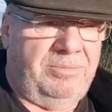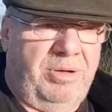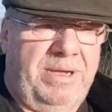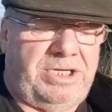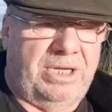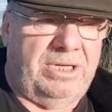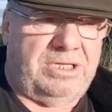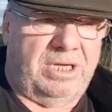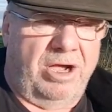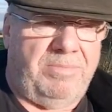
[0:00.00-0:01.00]
permission
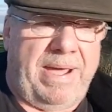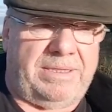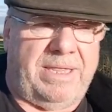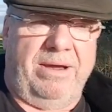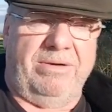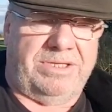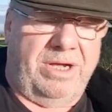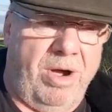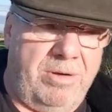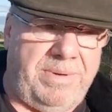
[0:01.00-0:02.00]
to go back there and
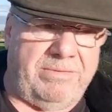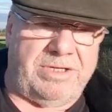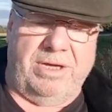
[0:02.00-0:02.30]
so won't be